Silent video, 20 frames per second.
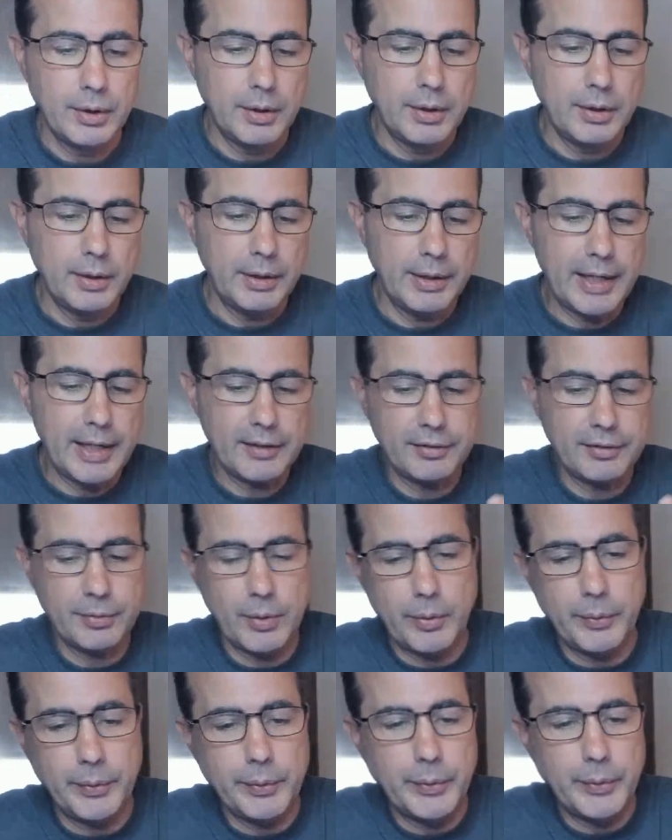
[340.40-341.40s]
next
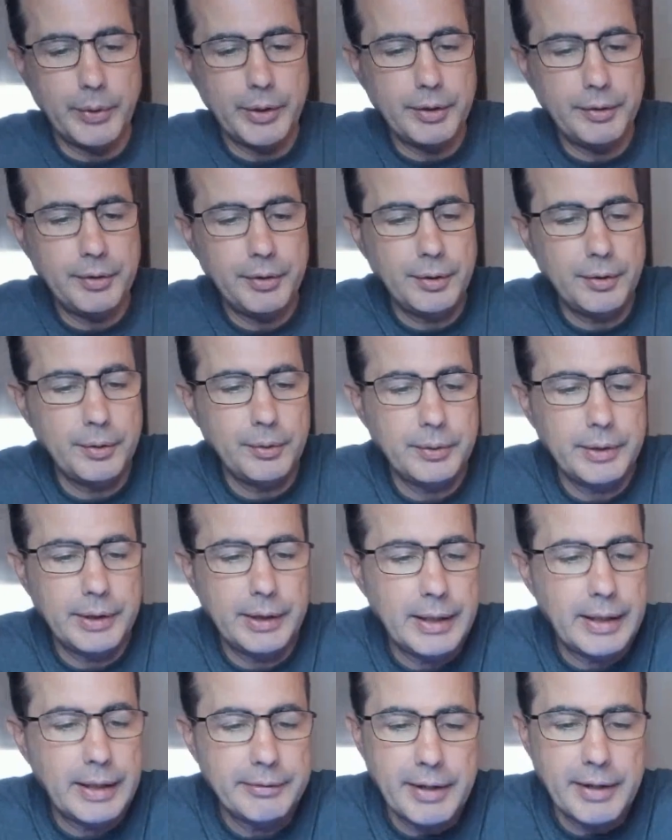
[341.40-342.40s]
what we want to do,
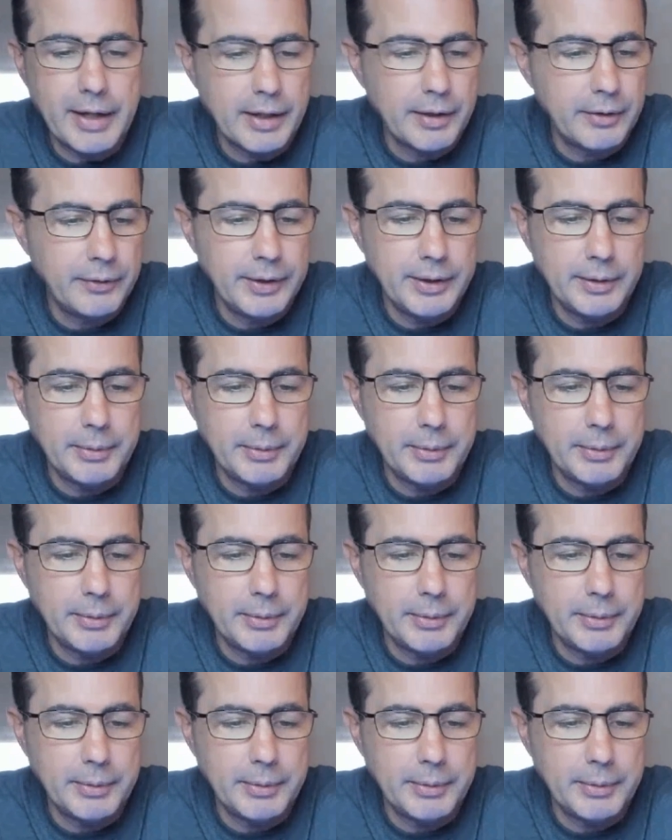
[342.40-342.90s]
and I've got to read